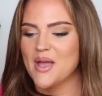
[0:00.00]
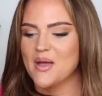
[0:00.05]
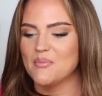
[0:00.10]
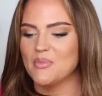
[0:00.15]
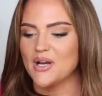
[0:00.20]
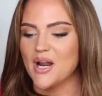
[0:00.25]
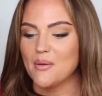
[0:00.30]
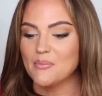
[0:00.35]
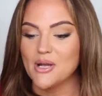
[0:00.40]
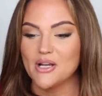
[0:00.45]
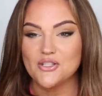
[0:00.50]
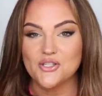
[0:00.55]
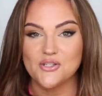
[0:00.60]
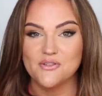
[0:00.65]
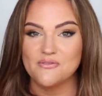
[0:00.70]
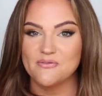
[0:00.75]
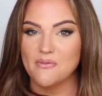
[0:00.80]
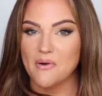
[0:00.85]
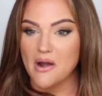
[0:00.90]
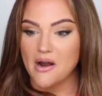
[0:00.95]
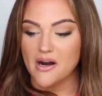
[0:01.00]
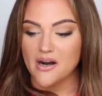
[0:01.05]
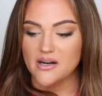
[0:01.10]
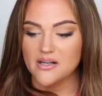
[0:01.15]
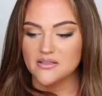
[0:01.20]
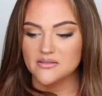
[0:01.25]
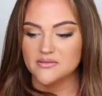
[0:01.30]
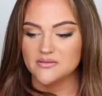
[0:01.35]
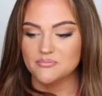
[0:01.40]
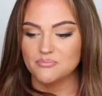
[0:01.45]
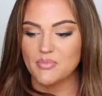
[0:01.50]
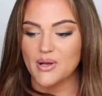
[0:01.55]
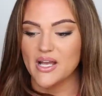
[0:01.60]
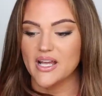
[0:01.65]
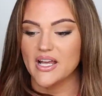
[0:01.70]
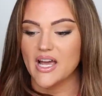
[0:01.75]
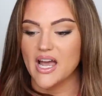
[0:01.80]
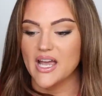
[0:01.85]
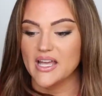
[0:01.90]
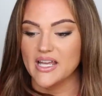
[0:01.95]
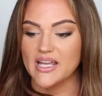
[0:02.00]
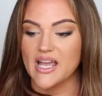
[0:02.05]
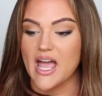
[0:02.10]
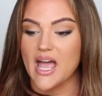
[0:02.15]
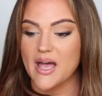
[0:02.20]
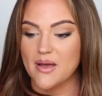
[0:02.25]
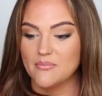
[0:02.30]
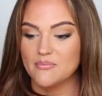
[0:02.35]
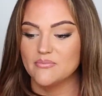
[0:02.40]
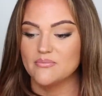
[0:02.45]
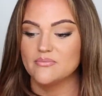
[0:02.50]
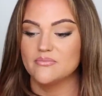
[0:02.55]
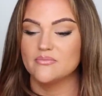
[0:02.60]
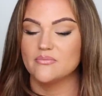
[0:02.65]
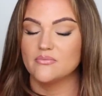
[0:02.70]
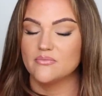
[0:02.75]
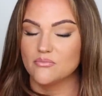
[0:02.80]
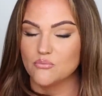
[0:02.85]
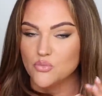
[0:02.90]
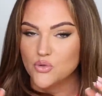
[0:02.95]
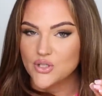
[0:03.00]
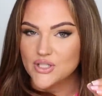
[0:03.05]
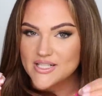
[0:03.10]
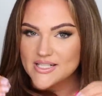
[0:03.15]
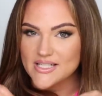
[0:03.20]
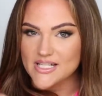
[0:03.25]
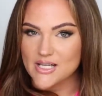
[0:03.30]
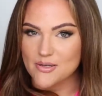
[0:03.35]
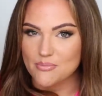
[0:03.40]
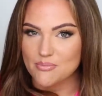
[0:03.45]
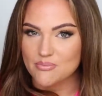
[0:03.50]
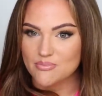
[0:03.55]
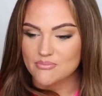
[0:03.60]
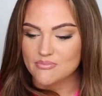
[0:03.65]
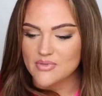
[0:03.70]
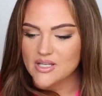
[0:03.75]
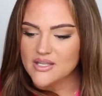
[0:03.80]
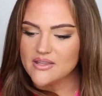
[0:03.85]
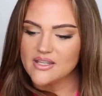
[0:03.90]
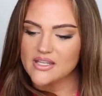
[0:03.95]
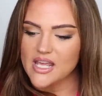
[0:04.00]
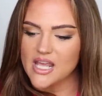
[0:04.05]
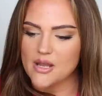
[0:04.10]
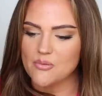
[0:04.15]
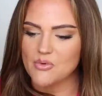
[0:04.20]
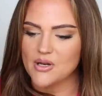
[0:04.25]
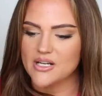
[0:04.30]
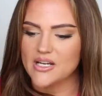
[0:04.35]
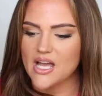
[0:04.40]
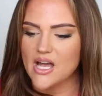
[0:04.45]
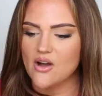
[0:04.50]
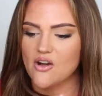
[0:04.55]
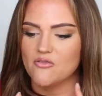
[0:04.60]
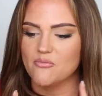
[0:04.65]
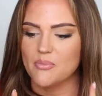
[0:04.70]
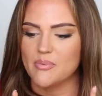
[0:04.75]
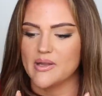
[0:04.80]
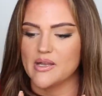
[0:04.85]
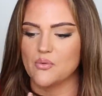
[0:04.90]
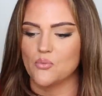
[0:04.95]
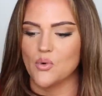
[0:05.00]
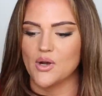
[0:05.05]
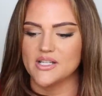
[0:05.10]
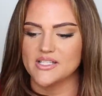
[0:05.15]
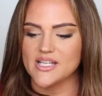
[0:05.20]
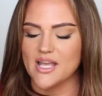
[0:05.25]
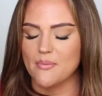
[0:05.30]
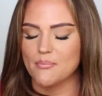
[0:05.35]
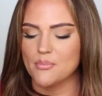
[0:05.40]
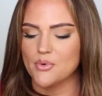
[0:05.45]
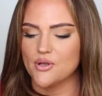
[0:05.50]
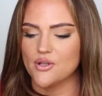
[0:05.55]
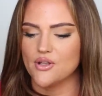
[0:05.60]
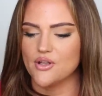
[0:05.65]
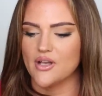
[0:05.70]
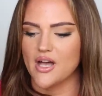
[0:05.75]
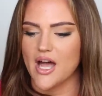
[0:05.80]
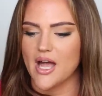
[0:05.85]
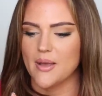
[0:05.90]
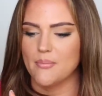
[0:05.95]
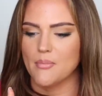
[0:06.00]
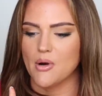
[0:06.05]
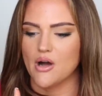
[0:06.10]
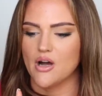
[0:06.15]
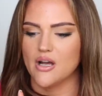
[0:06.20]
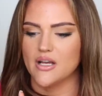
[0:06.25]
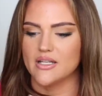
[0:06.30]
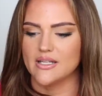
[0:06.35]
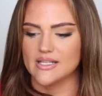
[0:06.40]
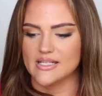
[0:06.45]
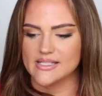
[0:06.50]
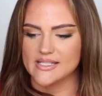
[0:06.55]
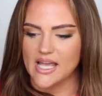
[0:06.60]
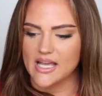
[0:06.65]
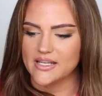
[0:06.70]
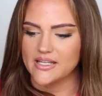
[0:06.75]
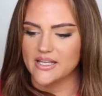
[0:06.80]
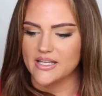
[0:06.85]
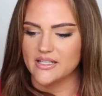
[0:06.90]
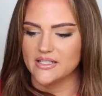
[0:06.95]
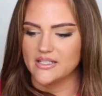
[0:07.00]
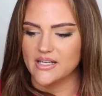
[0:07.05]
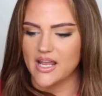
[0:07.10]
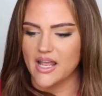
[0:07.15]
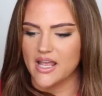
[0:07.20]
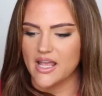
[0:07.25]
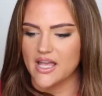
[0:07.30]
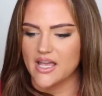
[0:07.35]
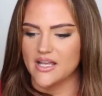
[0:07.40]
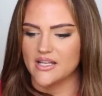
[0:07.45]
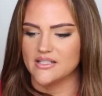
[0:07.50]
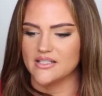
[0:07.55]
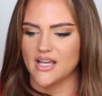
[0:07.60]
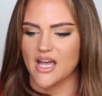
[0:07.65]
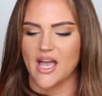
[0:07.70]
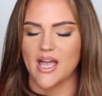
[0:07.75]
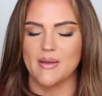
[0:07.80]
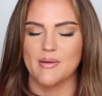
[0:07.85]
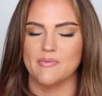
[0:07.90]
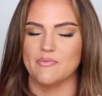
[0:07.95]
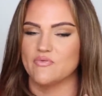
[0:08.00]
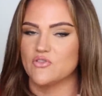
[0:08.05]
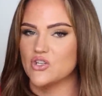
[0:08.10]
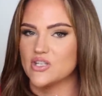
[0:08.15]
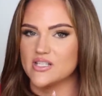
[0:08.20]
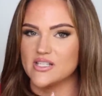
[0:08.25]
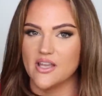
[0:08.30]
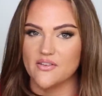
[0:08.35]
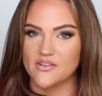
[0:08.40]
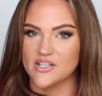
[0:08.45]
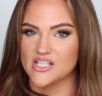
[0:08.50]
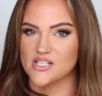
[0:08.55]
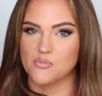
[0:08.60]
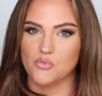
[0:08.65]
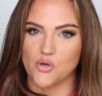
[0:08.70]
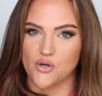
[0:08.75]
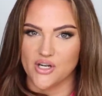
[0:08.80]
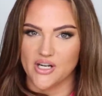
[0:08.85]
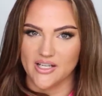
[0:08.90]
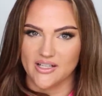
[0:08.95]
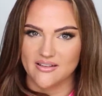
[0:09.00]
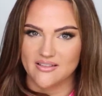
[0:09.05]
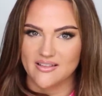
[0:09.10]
But I'm not too far, but I am pretty deep in the game right now. I've beat one temple, I'm on the second, and I just love exploring.